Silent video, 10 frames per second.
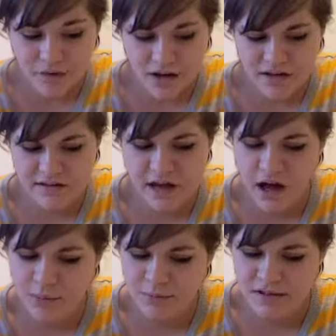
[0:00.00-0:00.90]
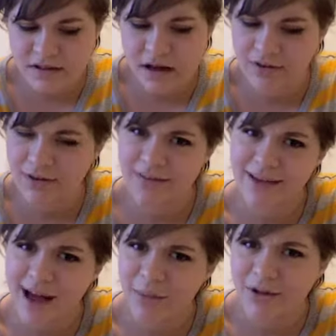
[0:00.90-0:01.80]
It comes in kind of like a
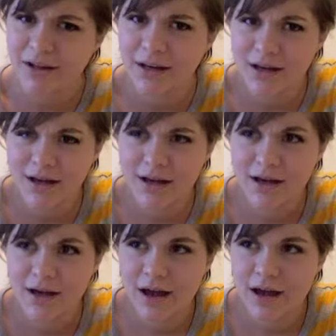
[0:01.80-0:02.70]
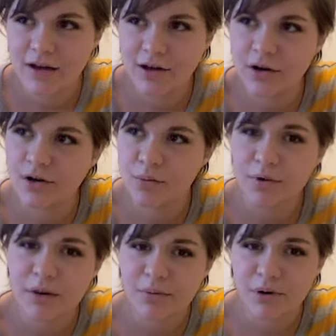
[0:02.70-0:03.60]
tablet and you know you
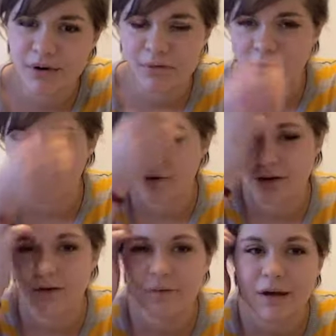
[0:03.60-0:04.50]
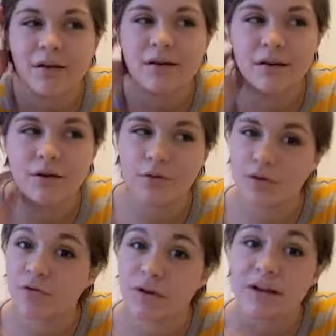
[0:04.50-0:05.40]
put in boiling water and you make you know
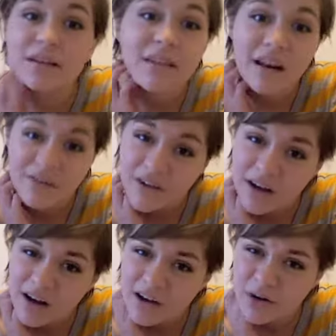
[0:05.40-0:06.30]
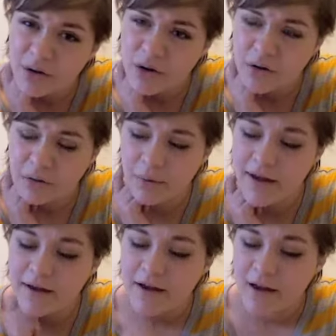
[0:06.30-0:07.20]
the drink. It's kind of like hot cocoa in a way.